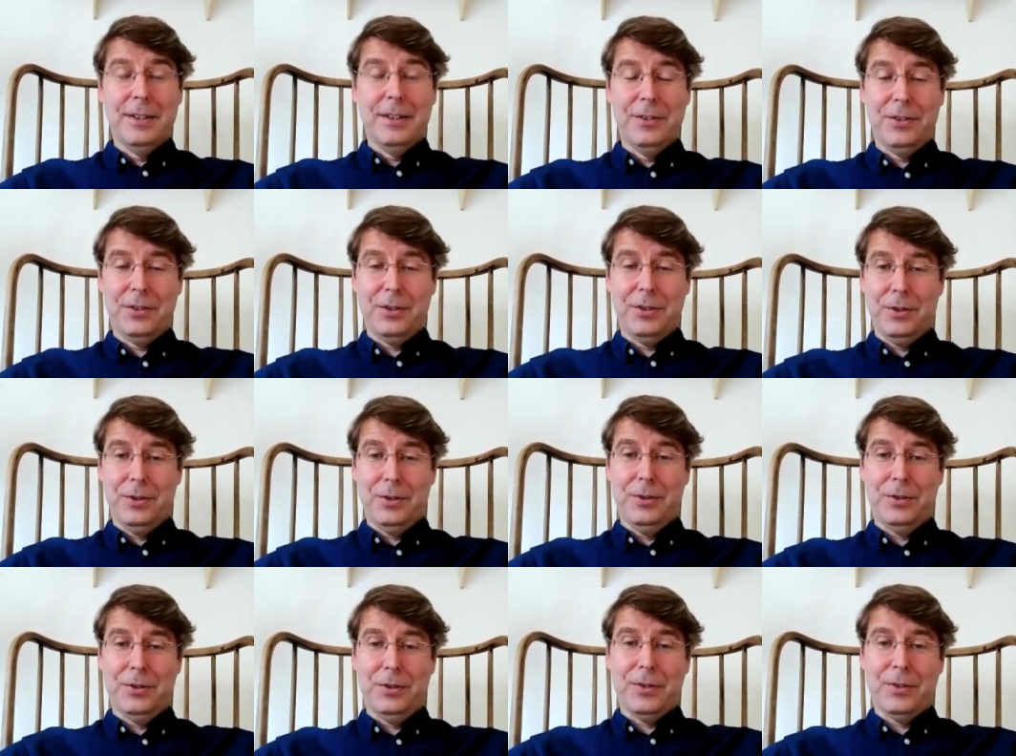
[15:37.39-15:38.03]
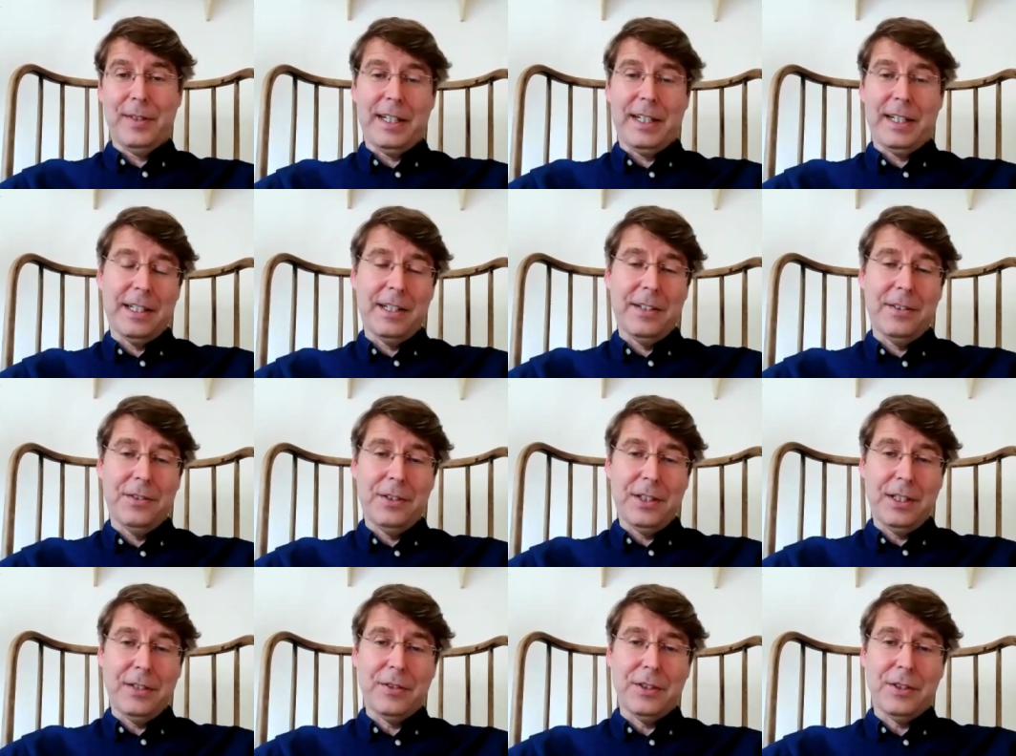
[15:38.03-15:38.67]
to, to that
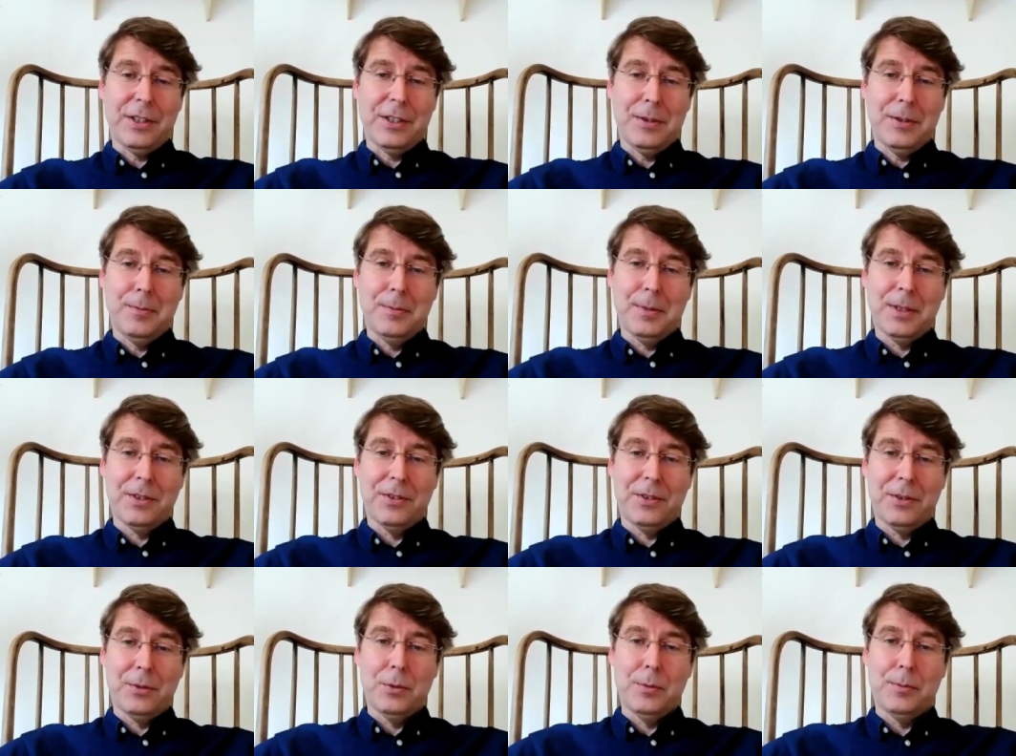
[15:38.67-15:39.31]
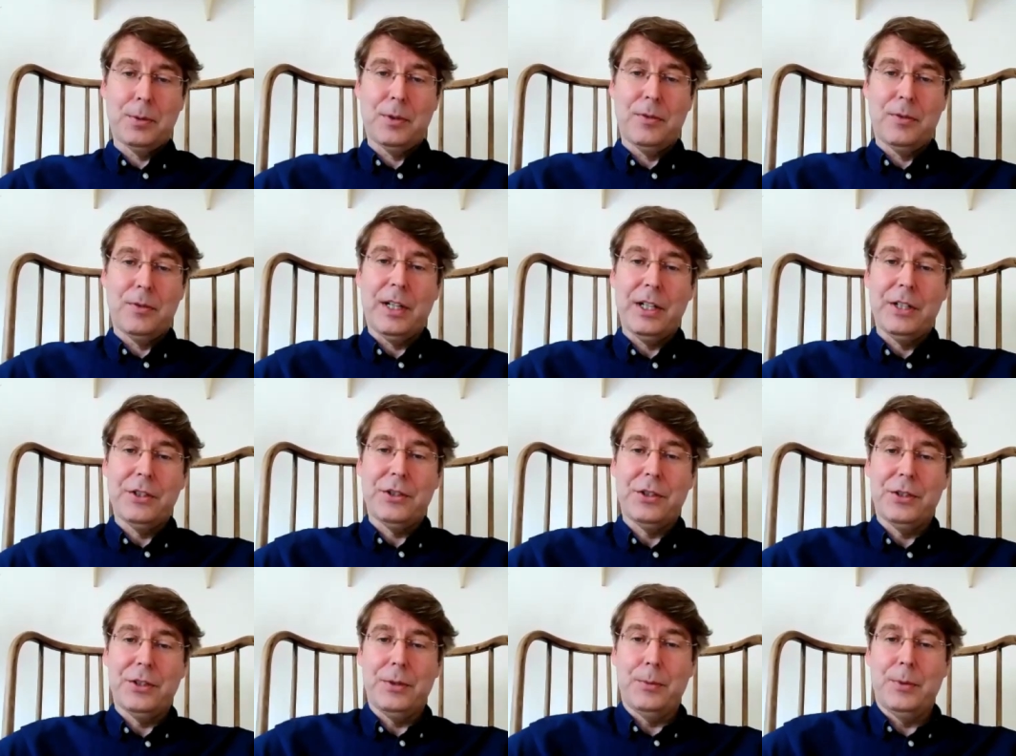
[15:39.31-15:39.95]
endeavor because it will
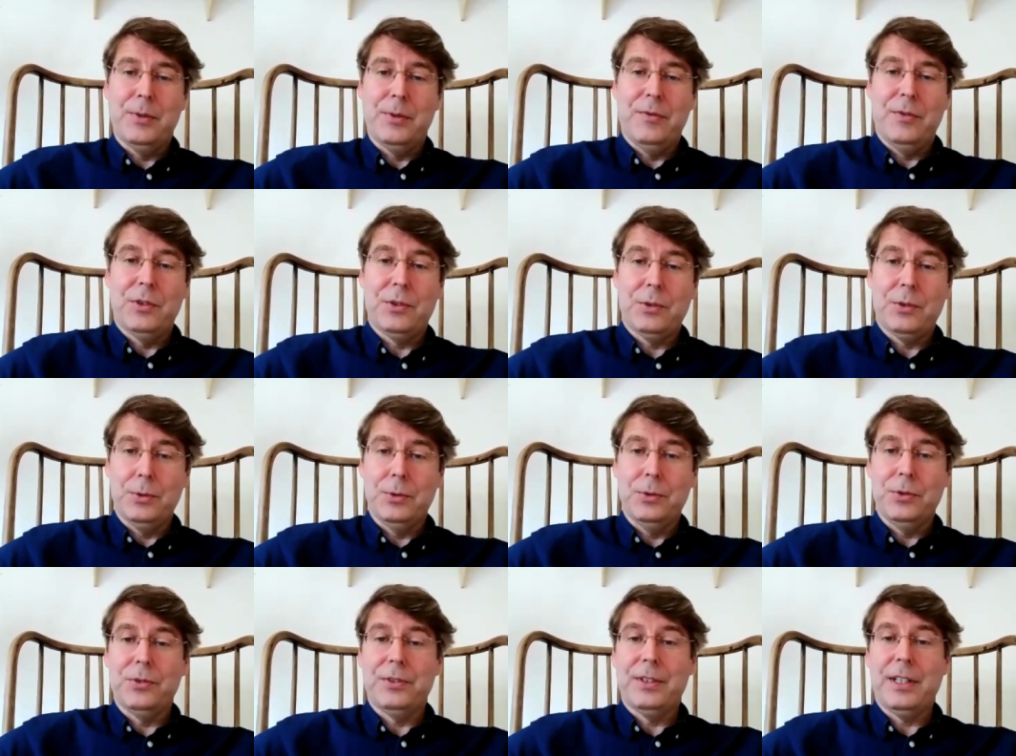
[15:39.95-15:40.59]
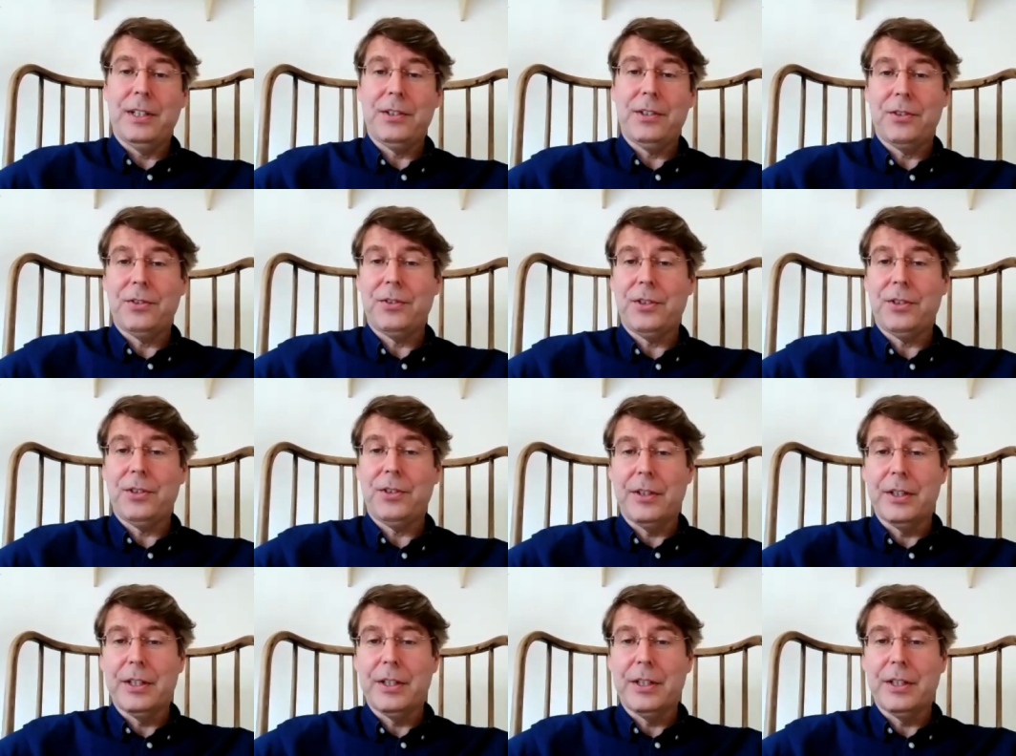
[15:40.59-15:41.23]
provide you with the tools
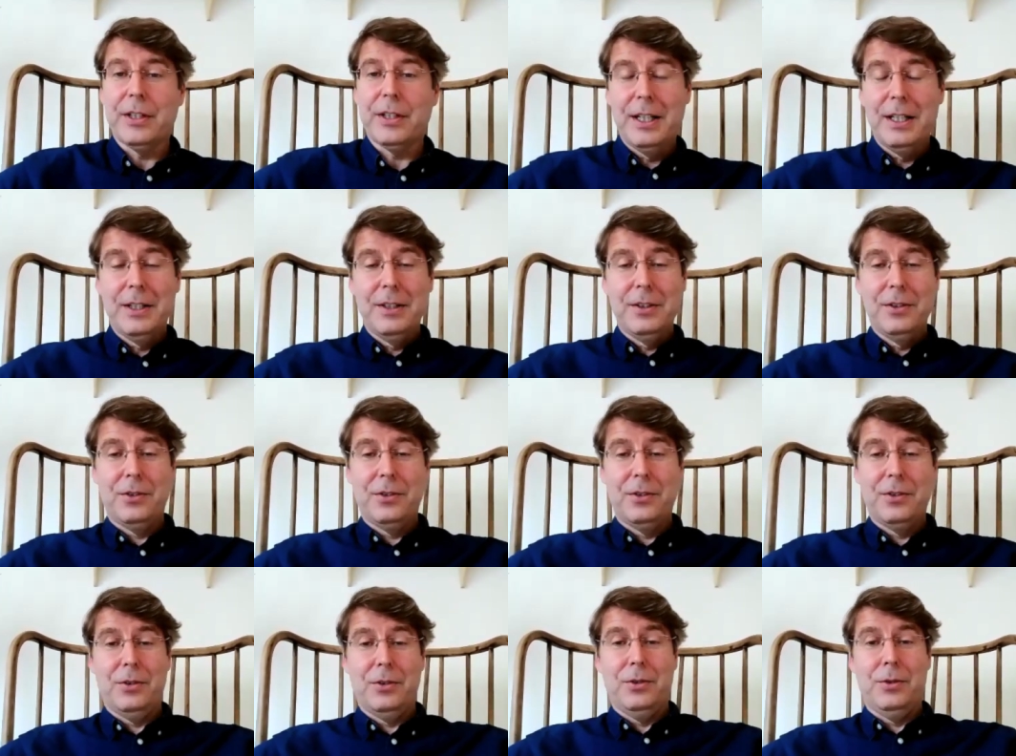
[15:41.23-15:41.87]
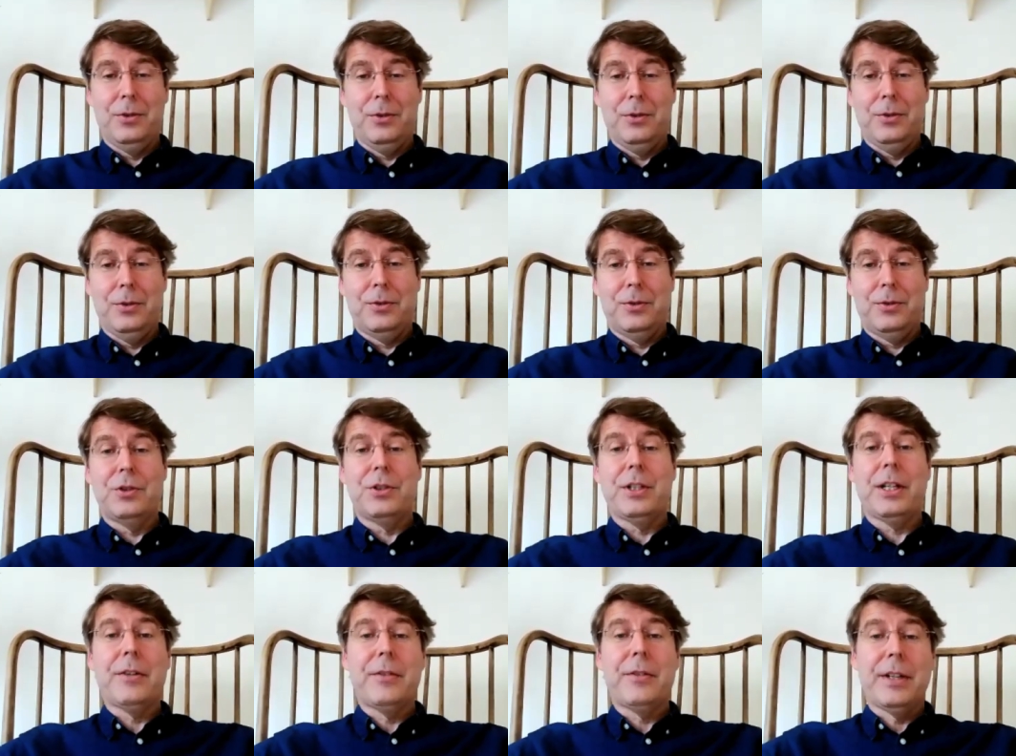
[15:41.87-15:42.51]
necessary to, to
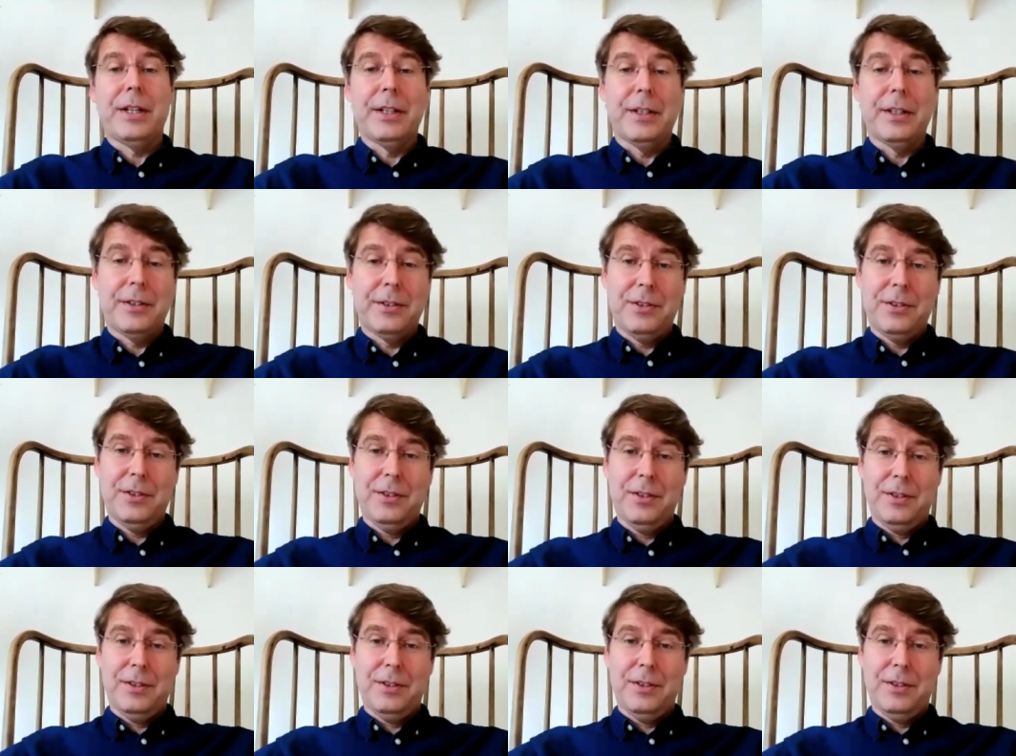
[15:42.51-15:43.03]
generate